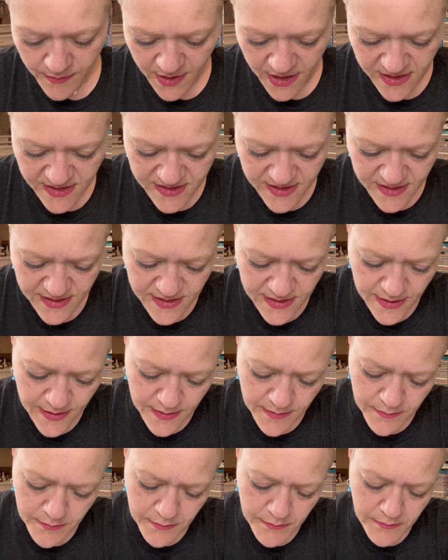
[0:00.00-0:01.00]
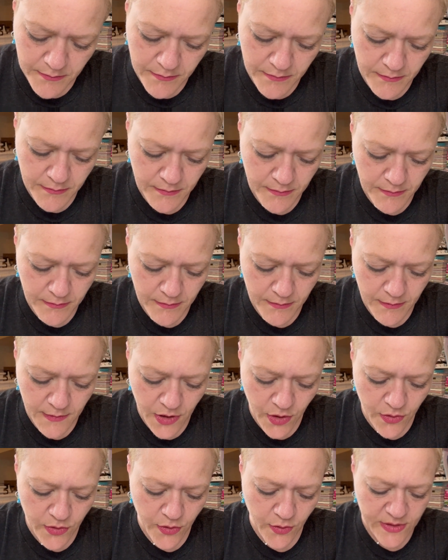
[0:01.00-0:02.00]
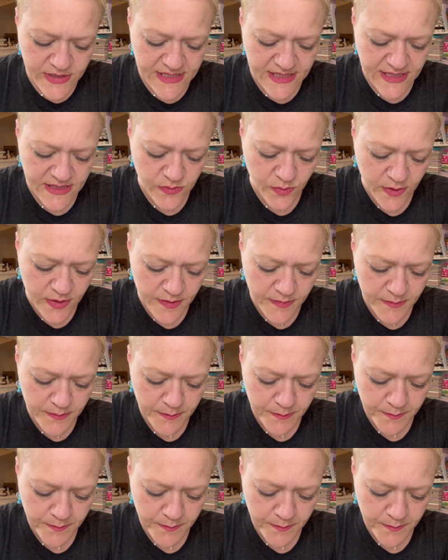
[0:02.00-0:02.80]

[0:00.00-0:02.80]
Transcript: Is this it? Oh no, it's this one.